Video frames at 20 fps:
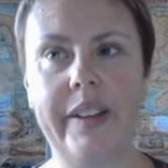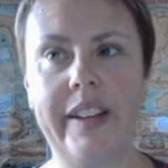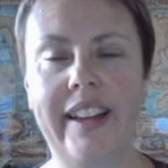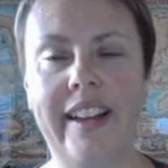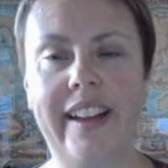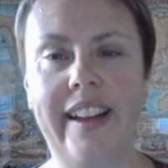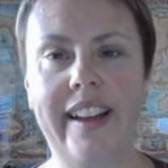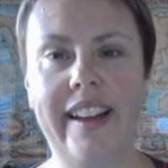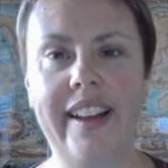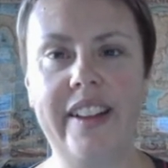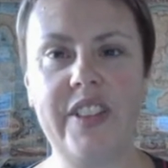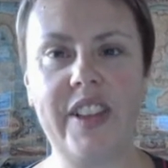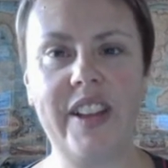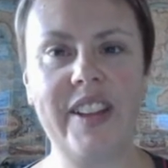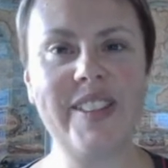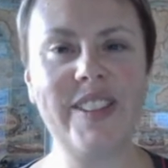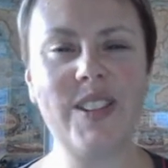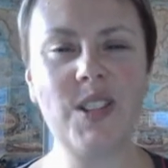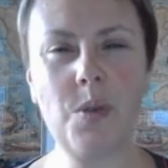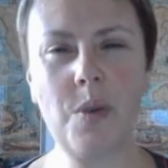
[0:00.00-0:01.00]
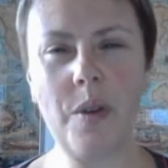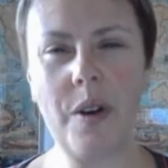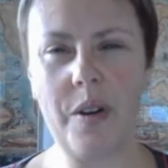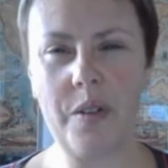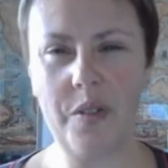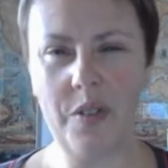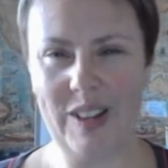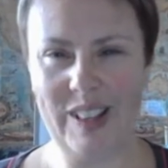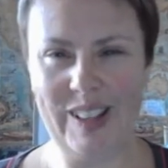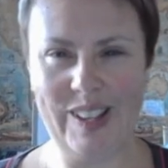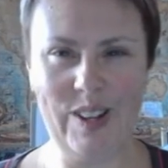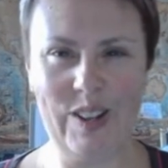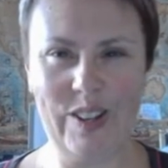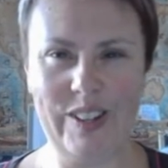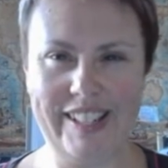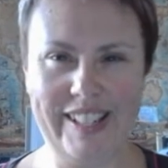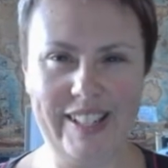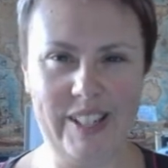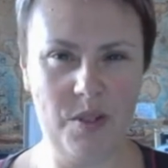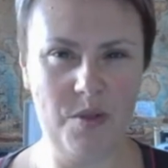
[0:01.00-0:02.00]
that, that's where I've really gotten into
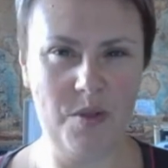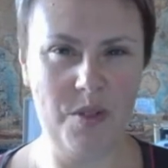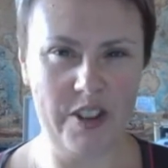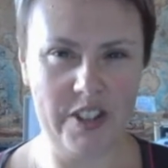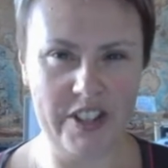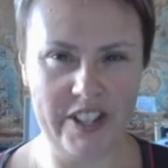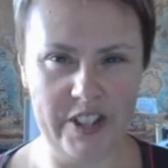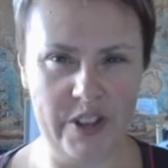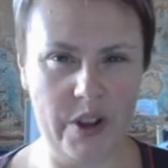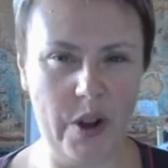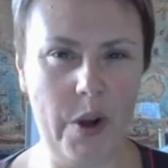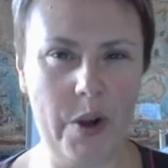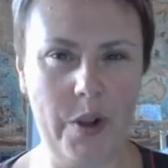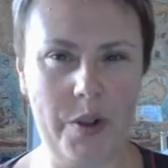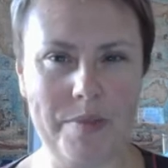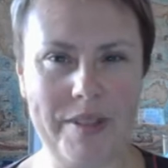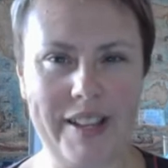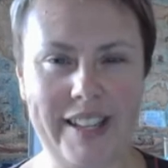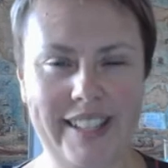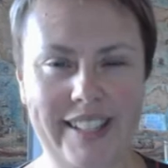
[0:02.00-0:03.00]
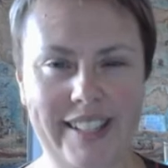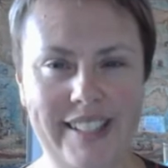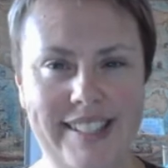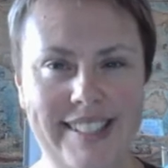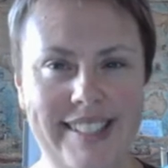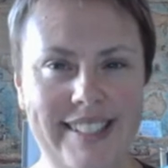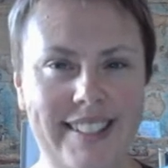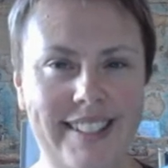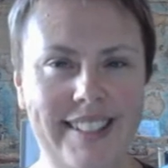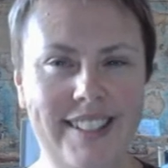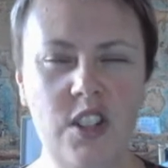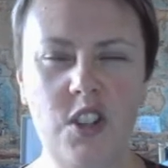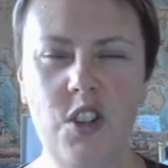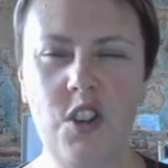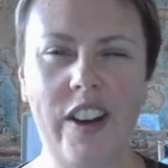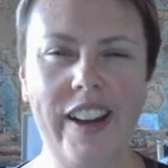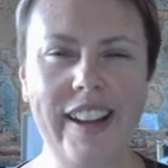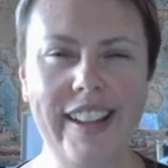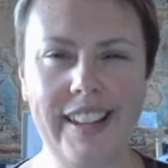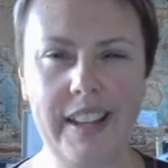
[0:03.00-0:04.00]
watching the home edit to, to try and get
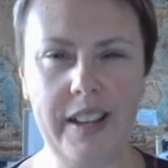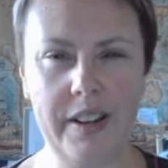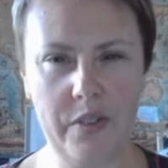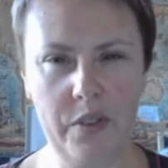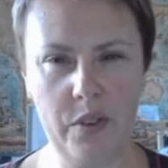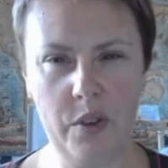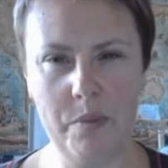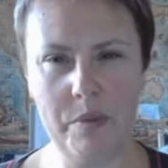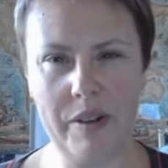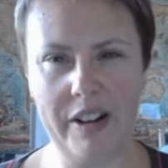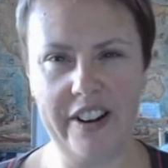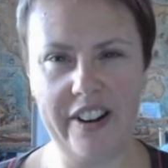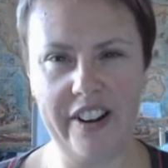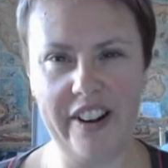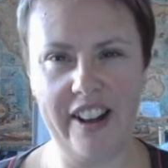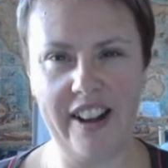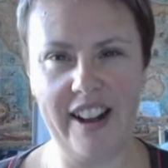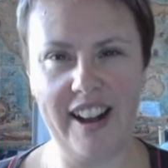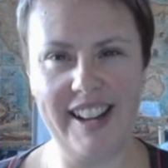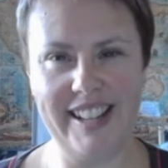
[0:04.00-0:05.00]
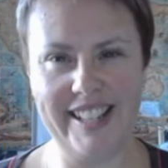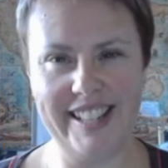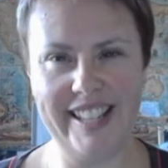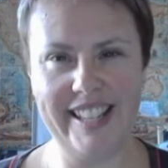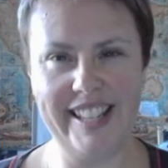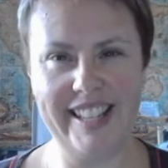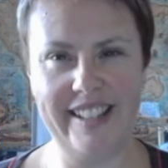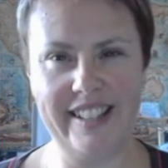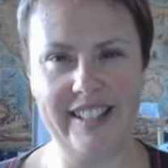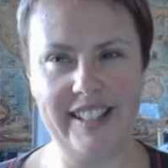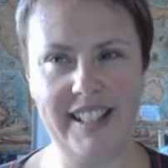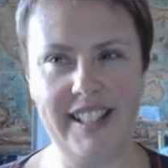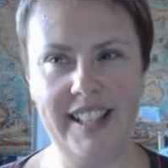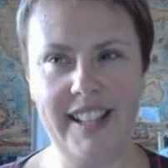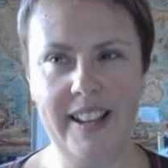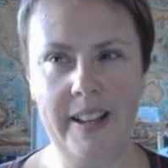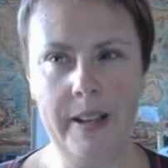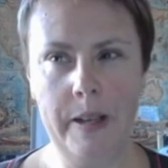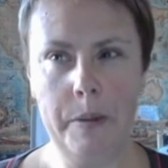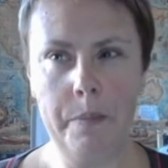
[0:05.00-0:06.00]
a few more ideas
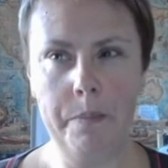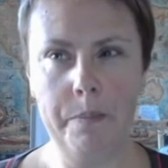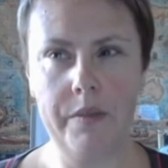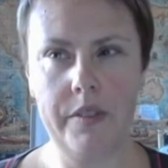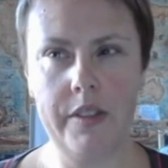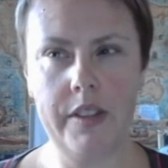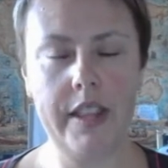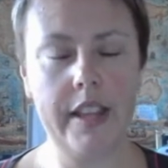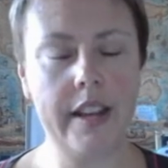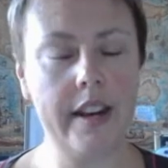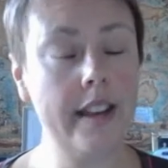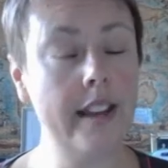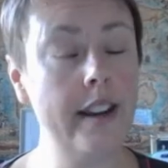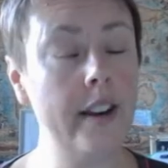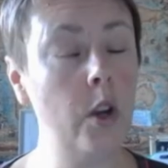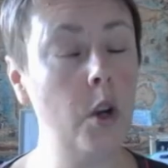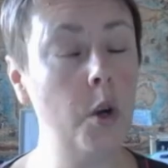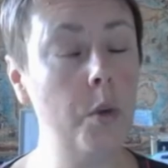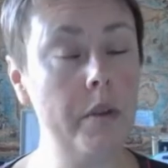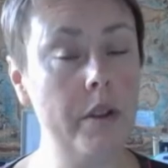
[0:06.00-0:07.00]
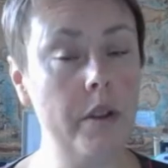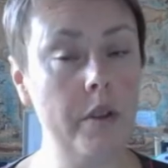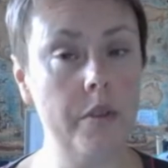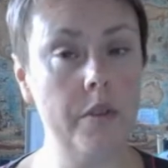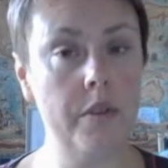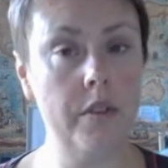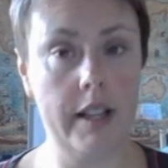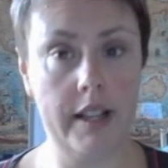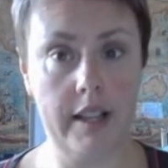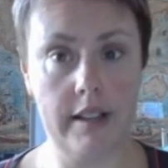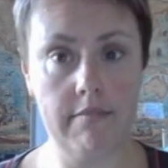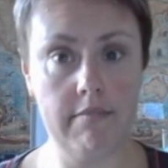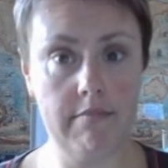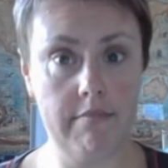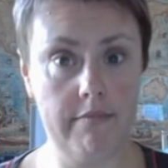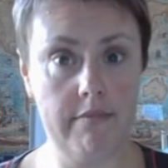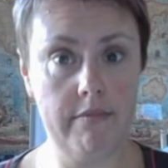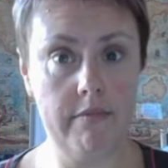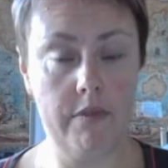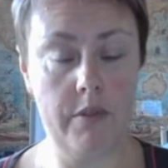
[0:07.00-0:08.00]
that can help me like
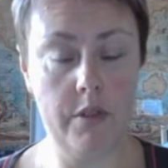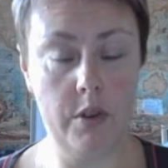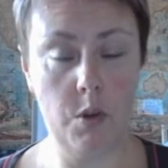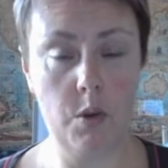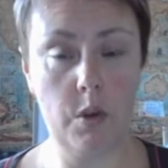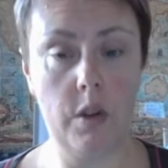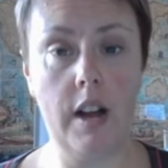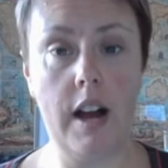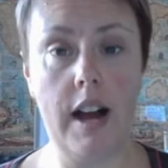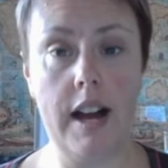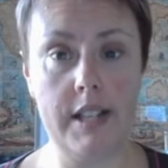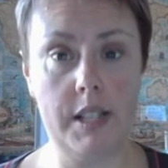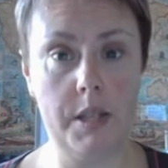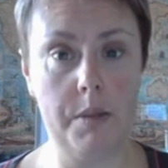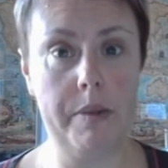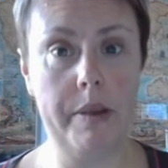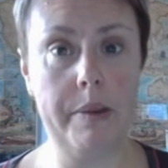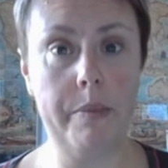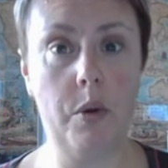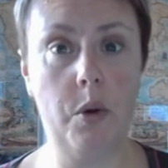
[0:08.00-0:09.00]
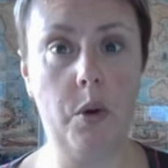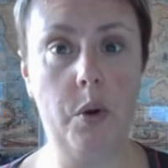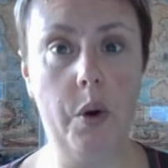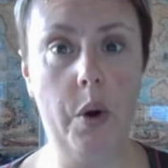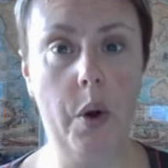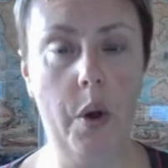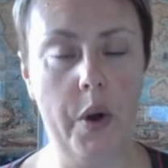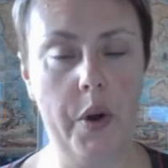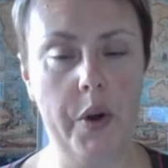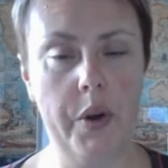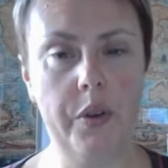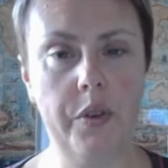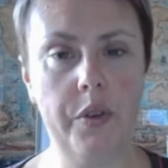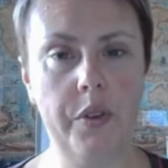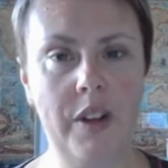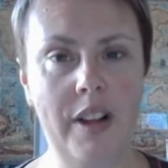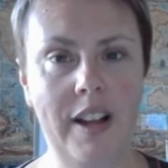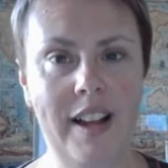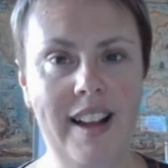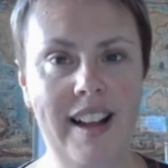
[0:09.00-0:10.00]
visualize a bit more of
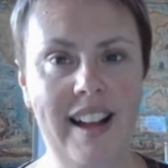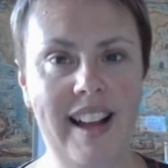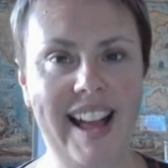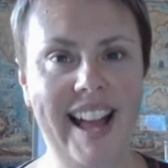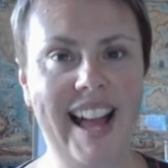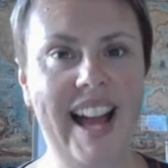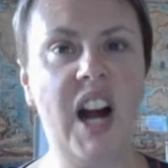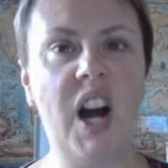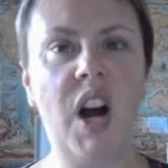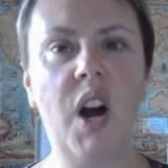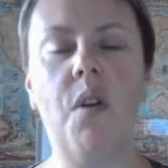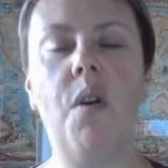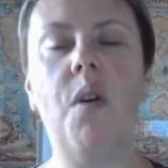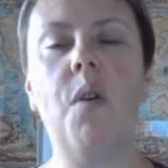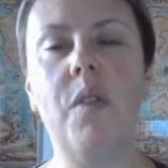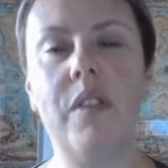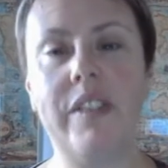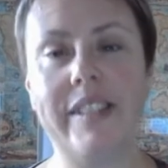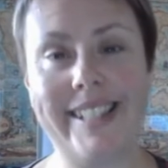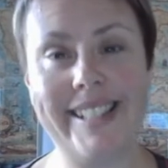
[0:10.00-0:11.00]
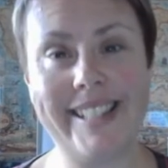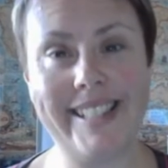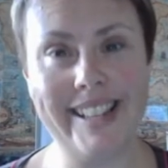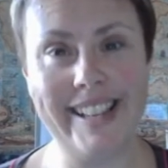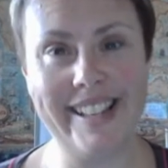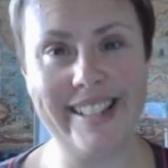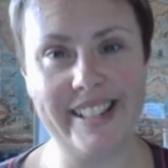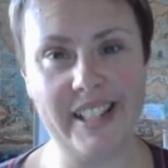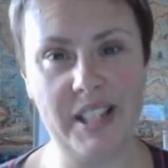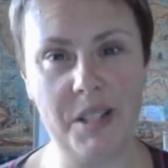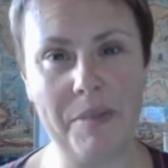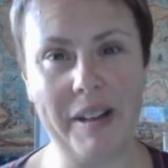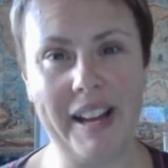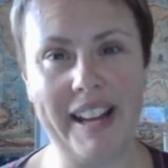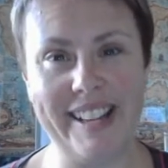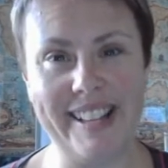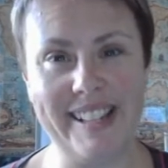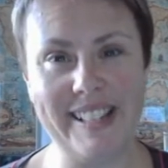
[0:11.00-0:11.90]
how I want to see the space.